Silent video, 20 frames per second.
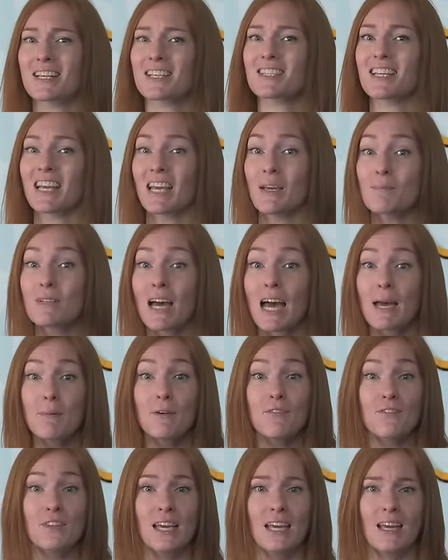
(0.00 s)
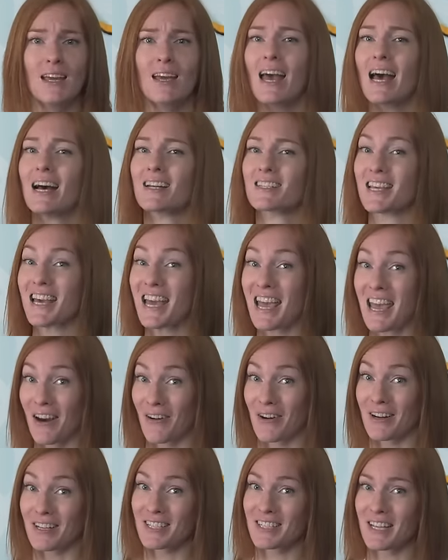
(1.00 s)
the same type of thing as the
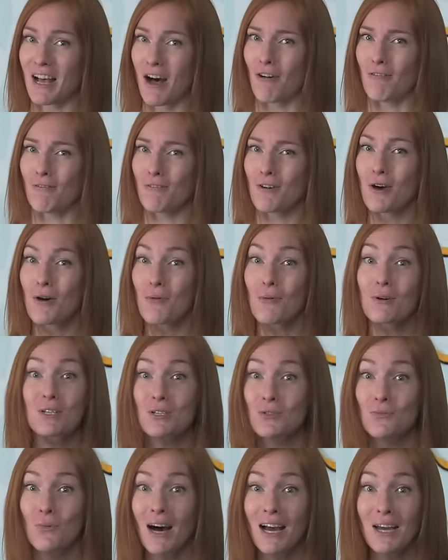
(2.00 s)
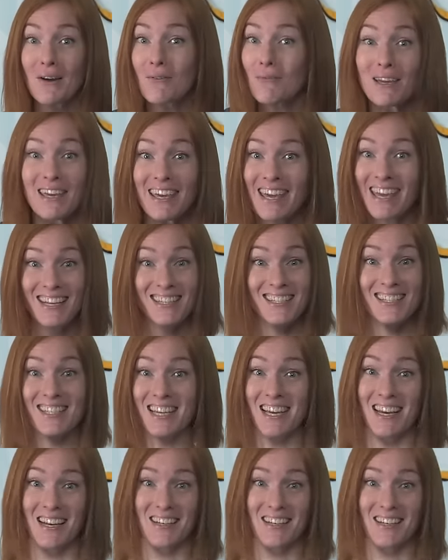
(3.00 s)
air itself which is why we can't see